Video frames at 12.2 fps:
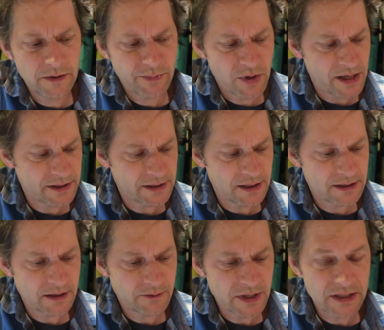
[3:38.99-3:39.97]

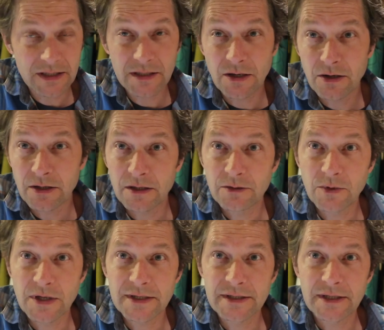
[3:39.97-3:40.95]
process that we had started
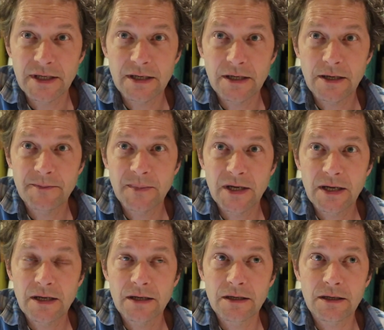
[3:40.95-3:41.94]
was that
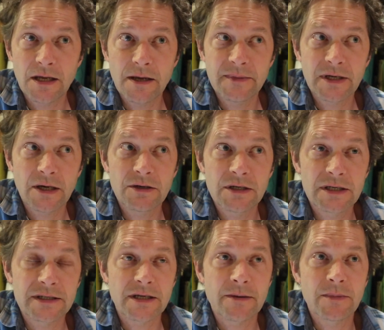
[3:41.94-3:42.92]
I came down in
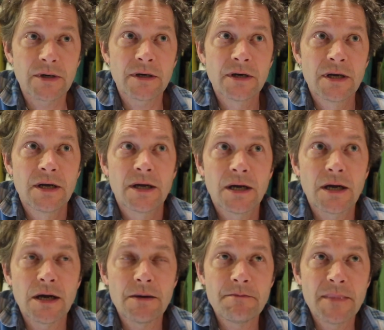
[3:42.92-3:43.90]
December,
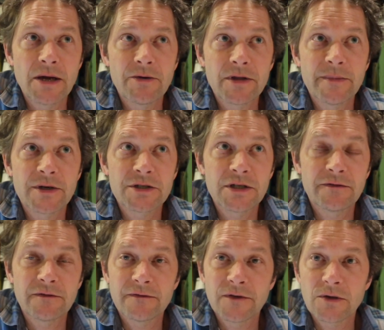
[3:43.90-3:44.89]
met with a bunch of
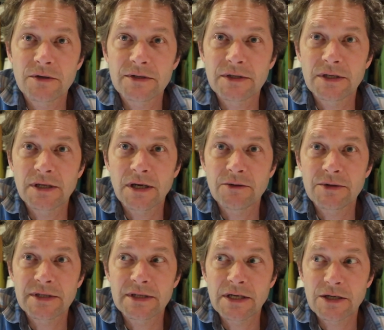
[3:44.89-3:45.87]
different folks in
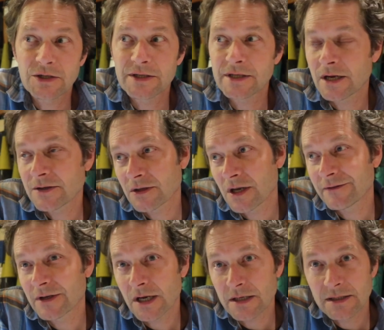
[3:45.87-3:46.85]
Iowa City. I should say I also
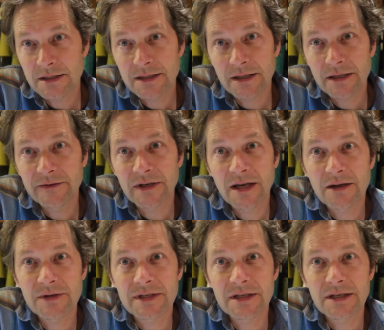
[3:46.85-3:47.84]
have cousins that live in
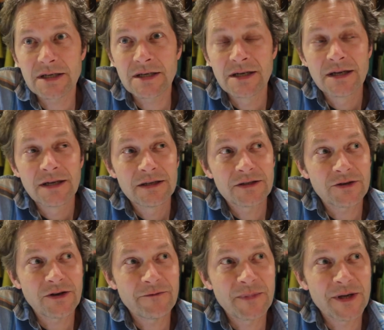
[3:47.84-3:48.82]
Iowa City,
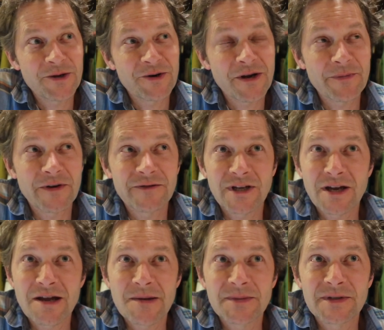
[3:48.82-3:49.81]
so I've been there a number of
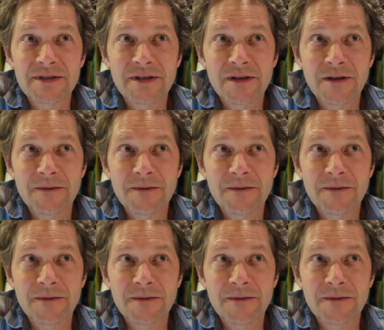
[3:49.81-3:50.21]
times